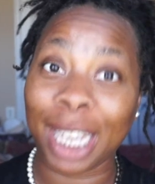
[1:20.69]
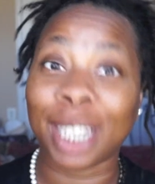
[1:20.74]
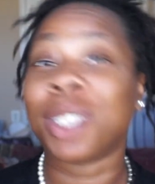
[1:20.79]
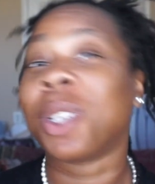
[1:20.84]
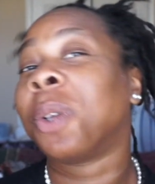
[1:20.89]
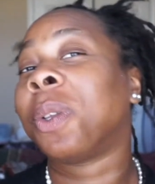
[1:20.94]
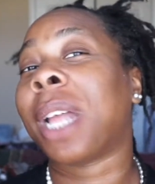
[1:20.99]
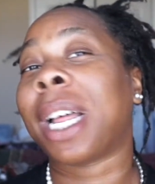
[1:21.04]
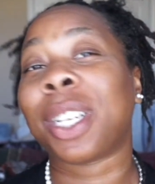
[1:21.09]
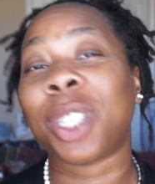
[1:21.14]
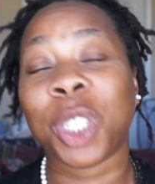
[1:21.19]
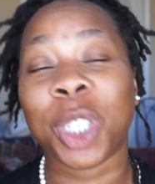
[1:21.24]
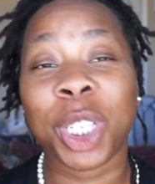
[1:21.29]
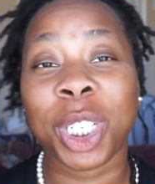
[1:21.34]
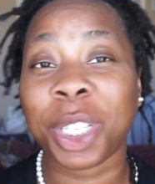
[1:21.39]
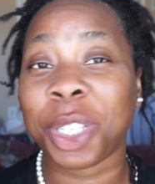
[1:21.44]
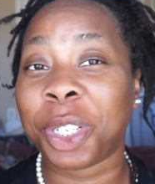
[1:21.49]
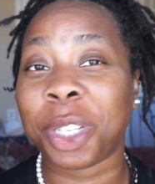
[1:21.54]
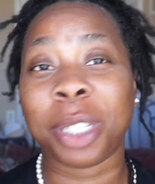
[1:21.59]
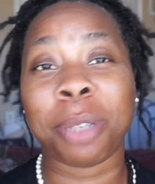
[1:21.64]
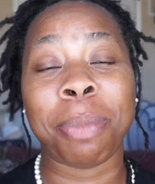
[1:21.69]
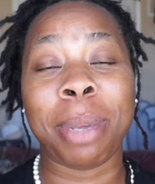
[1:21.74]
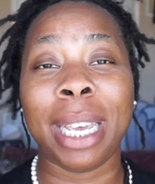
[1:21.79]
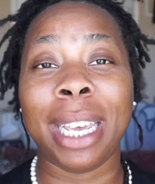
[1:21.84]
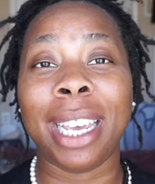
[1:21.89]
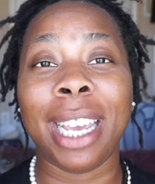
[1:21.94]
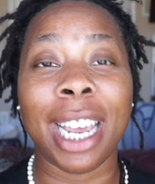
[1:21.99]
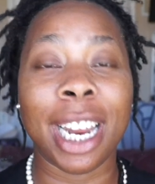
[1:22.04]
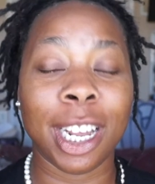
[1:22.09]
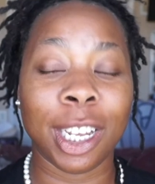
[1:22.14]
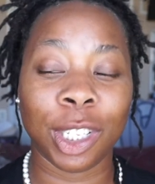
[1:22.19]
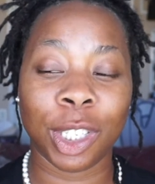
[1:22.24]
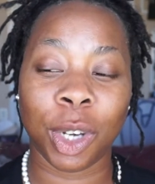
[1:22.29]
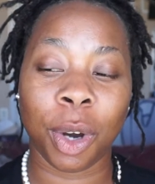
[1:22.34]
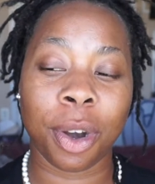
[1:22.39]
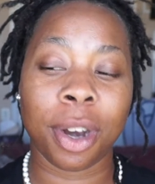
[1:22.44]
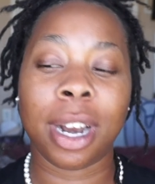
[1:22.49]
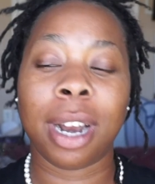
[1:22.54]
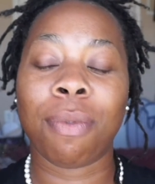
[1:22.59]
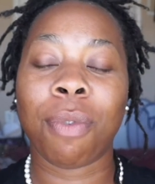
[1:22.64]
So that's just, this is just me getting
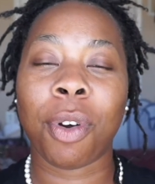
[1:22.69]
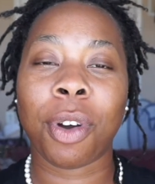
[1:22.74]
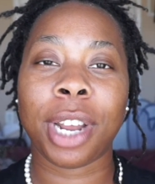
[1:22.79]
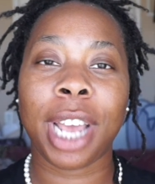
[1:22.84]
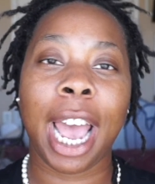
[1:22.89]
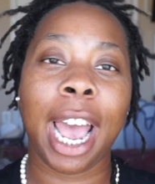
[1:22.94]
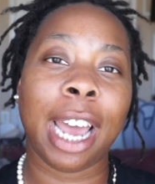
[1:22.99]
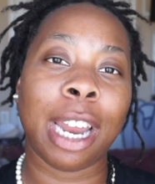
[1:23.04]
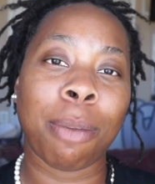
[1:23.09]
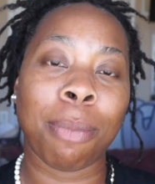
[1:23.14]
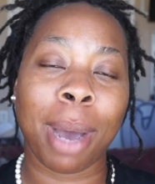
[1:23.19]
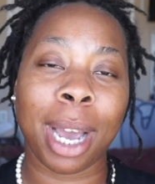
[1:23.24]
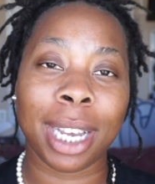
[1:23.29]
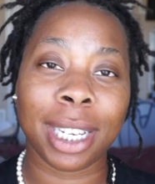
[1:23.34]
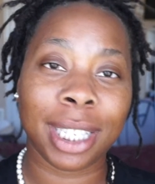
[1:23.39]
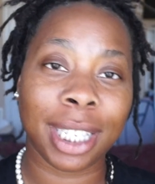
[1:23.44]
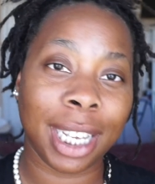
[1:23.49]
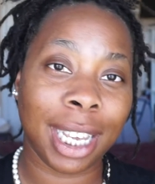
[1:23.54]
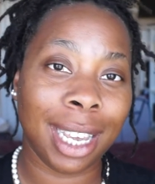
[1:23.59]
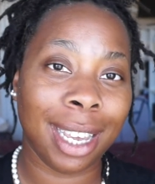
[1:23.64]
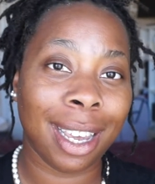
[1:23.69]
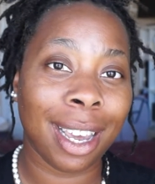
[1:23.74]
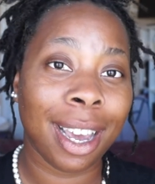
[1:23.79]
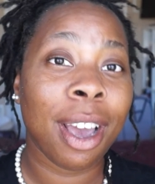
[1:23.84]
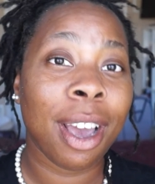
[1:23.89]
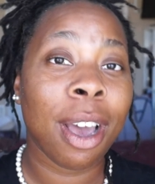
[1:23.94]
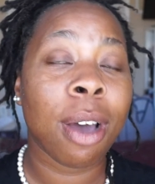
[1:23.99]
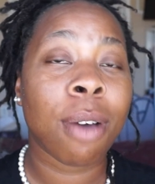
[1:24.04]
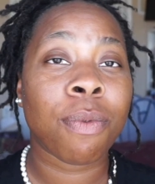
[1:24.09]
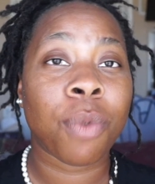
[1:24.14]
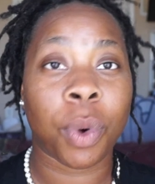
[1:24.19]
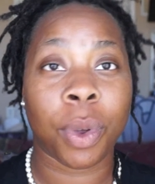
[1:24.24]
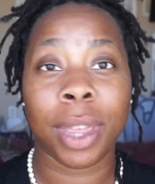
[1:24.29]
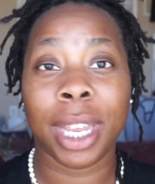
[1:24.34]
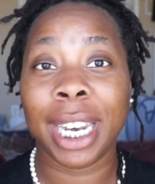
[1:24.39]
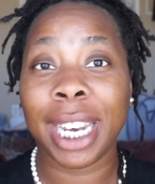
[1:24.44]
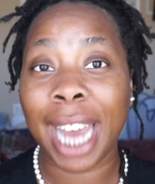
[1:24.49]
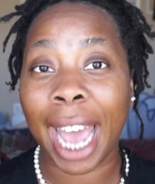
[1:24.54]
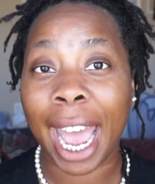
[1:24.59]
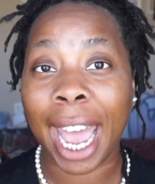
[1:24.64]
started. I've already had my tea for the
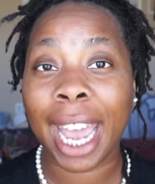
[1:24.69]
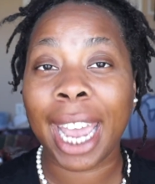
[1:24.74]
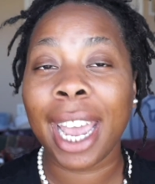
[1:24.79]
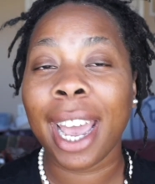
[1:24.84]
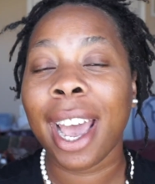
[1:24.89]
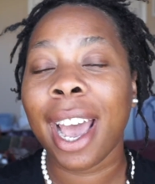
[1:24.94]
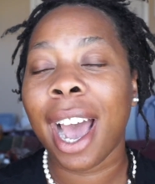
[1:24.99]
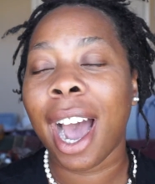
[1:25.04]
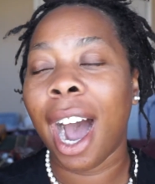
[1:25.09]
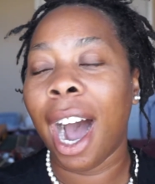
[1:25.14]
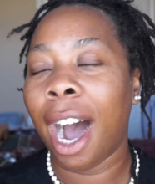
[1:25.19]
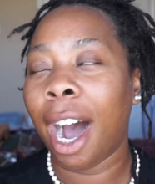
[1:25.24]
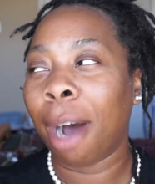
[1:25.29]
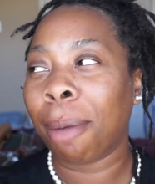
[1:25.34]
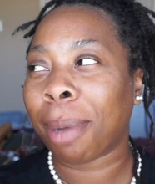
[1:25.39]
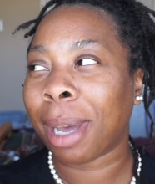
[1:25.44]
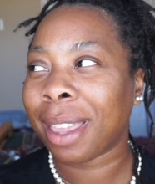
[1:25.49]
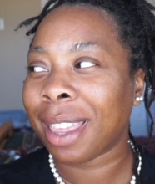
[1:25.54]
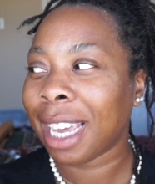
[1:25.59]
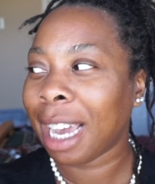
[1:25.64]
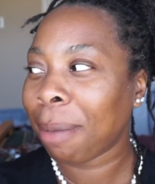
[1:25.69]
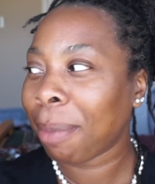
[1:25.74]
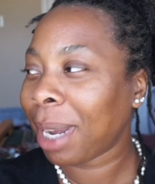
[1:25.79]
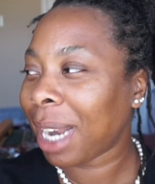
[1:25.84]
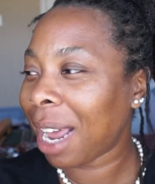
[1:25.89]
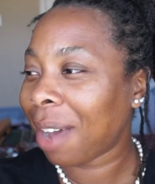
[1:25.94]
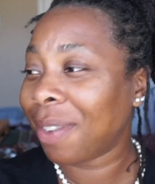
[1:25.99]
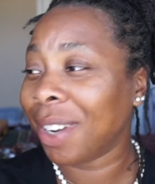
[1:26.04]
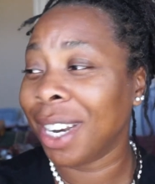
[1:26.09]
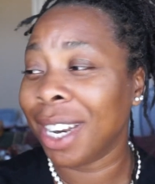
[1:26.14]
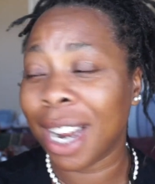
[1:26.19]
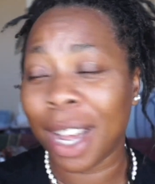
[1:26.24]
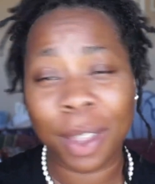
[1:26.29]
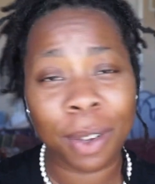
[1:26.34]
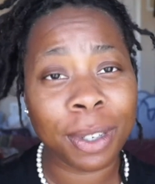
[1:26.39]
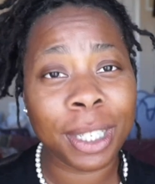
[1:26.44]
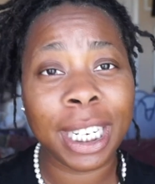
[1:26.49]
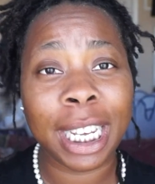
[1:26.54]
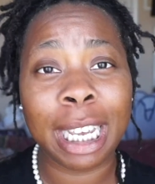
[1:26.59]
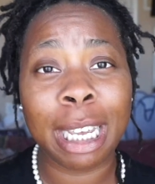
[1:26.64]
day. um, I think I might have
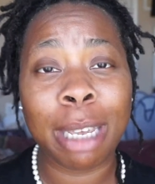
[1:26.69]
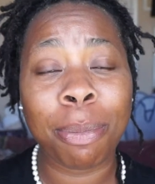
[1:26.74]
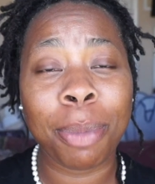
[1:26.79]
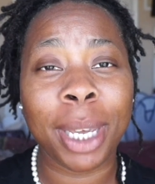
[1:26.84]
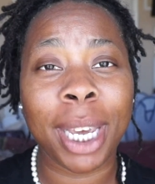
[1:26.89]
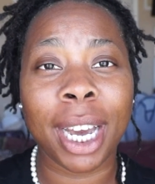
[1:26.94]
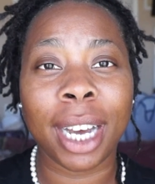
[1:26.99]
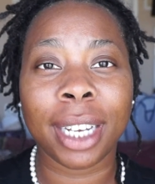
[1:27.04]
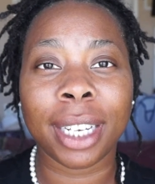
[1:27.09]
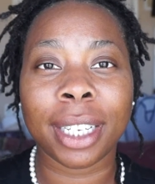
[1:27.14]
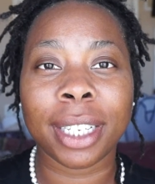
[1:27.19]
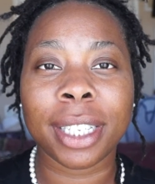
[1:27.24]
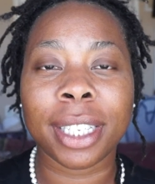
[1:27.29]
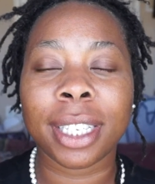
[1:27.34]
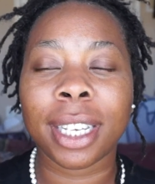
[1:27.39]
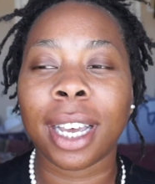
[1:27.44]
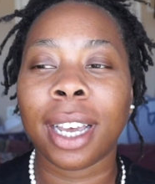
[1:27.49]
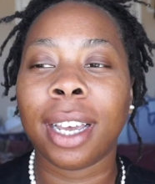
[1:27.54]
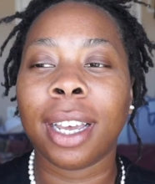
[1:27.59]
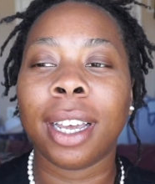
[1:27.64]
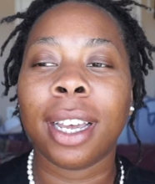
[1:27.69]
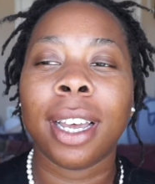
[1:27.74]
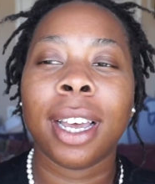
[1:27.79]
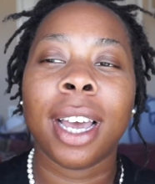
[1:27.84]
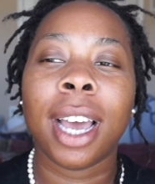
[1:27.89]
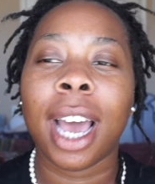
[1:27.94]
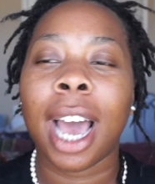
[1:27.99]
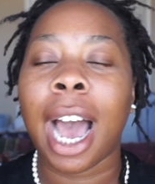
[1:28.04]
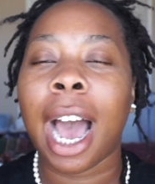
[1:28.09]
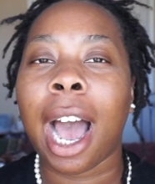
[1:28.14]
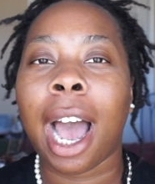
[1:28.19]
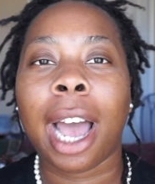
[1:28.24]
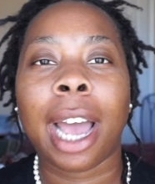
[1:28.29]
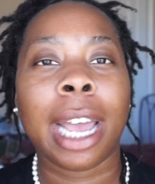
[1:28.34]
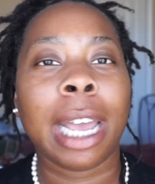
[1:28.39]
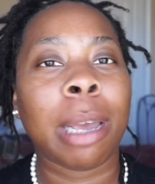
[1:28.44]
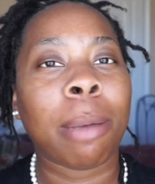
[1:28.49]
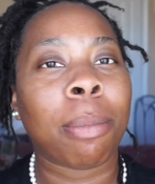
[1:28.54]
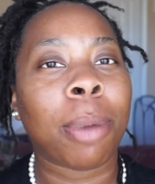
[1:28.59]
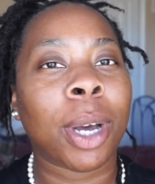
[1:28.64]
another tea because
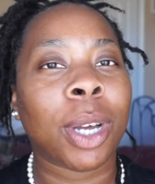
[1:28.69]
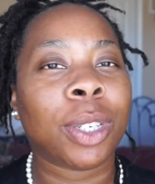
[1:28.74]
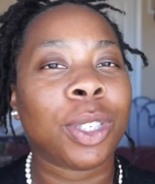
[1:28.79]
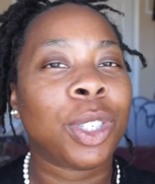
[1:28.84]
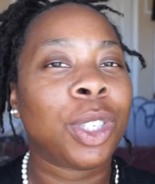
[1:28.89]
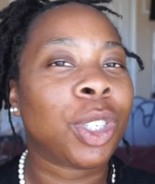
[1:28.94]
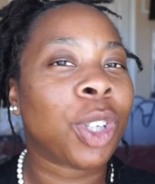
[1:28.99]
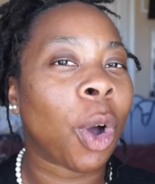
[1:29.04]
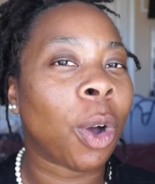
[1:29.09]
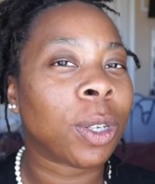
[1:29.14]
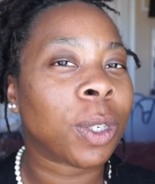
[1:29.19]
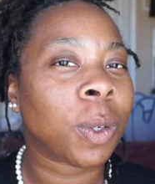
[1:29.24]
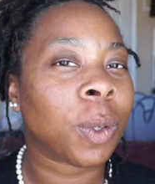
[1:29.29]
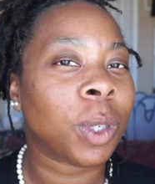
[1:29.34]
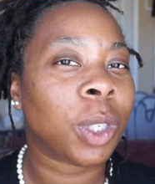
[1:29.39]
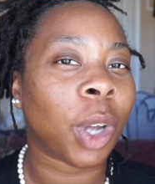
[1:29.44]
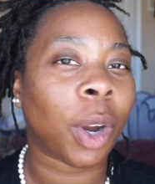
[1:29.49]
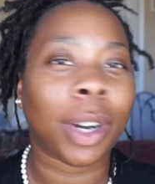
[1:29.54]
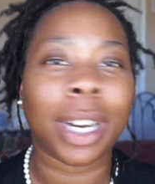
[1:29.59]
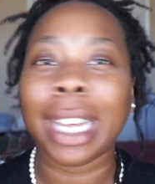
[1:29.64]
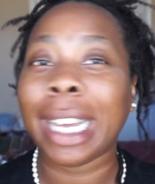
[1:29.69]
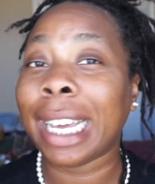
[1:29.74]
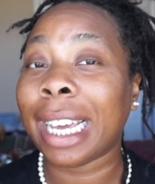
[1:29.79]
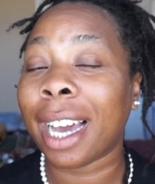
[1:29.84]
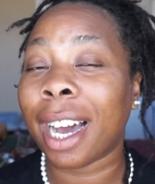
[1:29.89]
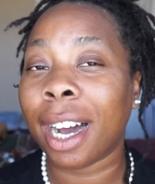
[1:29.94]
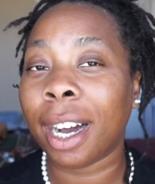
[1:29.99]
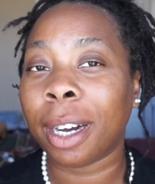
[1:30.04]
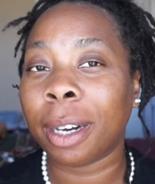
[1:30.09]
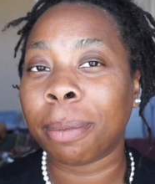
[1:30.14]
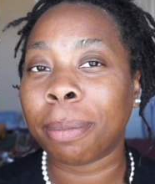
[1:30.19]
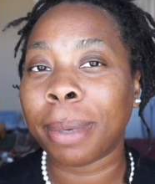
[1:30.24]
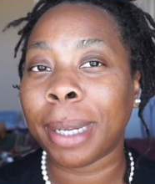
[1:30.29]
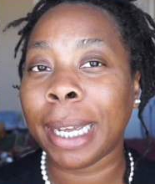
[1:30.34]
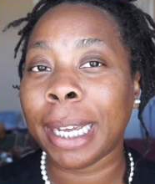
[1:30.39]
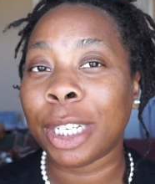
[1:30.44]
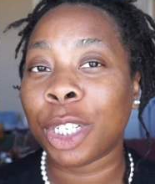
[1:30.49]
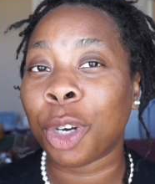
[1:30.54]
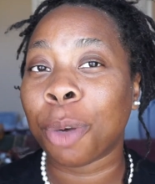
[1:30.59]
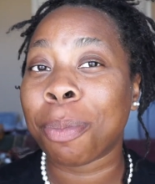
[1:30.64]
I'm also starting um,
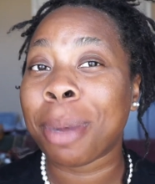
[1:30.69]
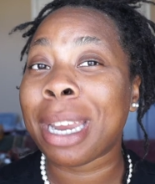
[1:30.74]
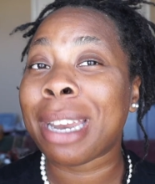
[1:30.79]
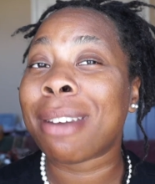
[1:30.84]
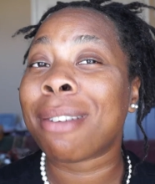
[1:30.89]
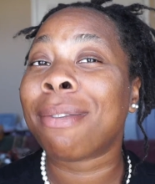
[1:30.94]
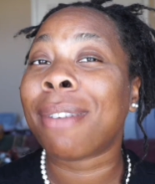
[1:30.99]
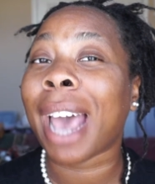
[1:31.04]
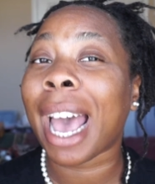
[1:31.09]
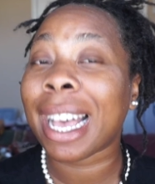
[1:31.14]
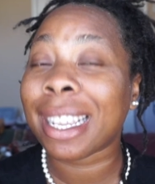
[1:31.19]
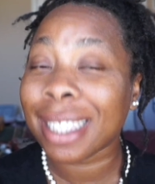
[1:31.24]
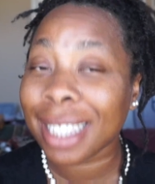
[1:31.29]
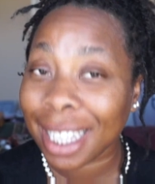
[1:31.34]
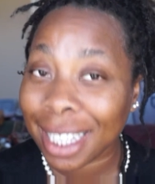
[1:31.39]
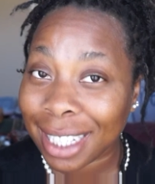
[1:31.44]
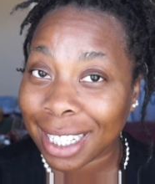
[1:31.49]
intermittent fasting